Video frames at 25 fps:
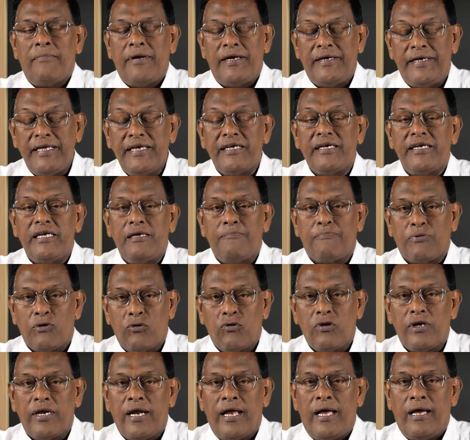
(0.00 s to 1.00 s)
a degree
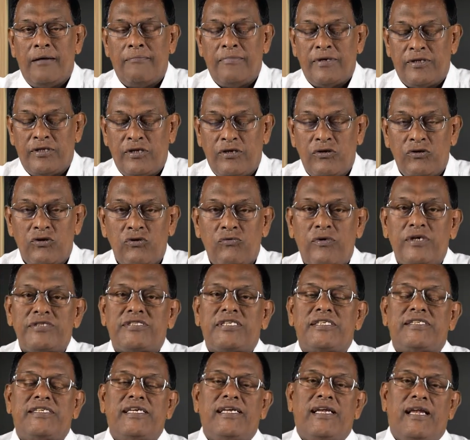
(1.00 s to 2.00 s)
program at the
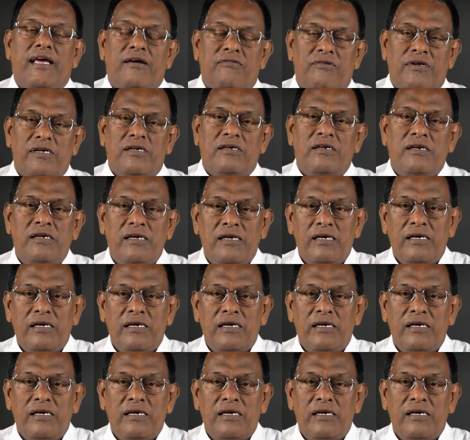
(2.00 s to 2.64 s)
university level,